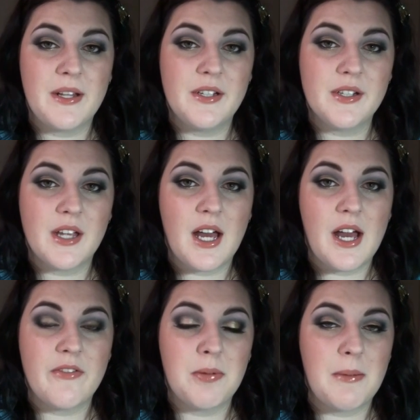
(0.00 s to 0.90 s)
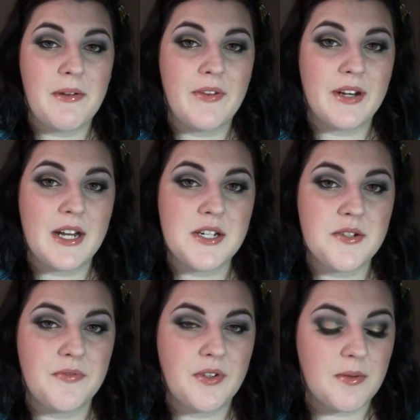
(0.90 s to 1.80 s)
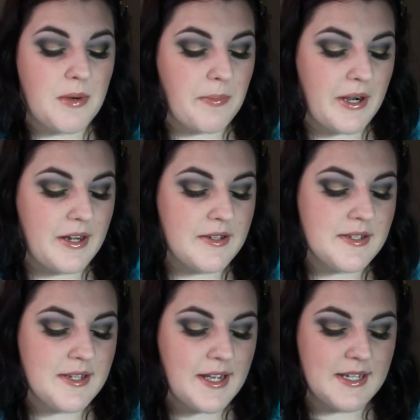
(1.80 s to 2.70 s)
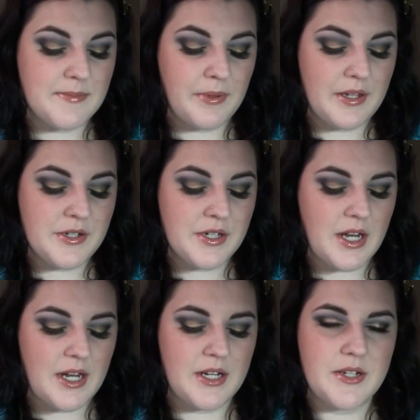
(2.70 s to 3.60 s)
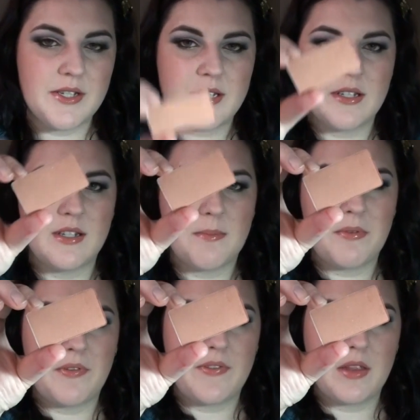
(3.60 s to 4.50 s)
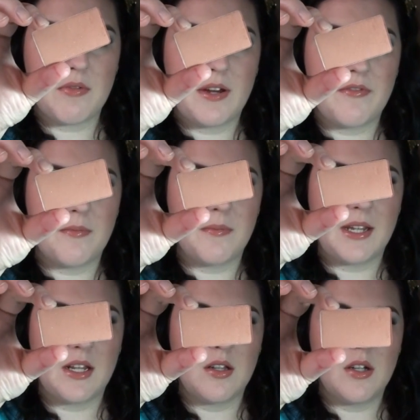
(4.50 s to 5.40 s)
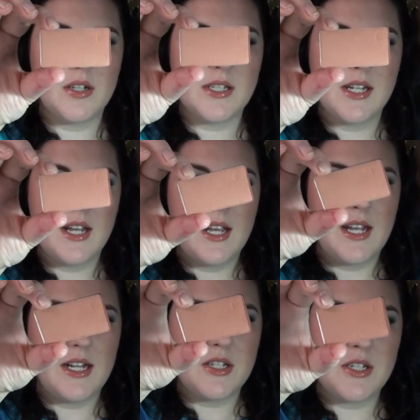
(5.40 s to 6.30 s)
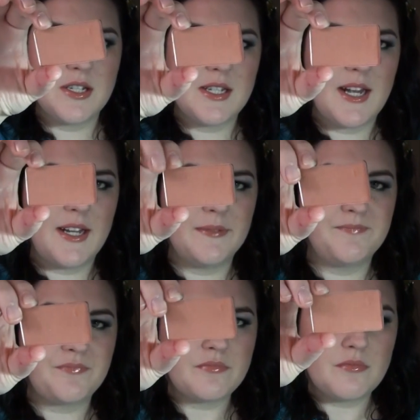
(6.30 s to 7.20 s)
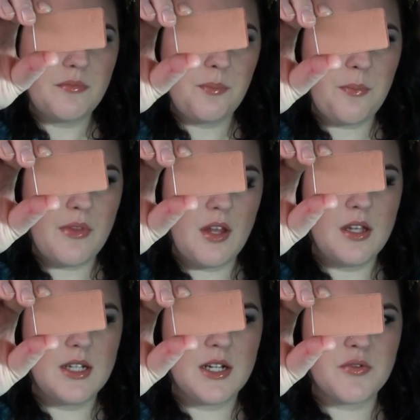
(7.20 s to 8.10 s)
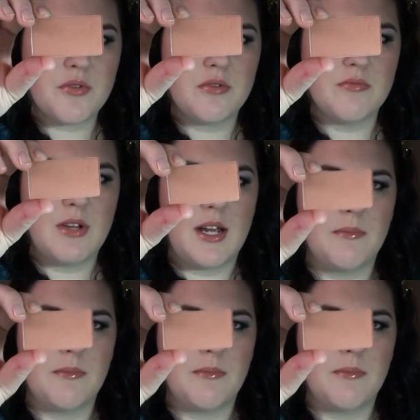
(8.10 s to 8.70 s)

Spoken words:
my look, I've applied my foundation and filled in my brows. As a blush, I used number 53 from Inglot. It's just a natural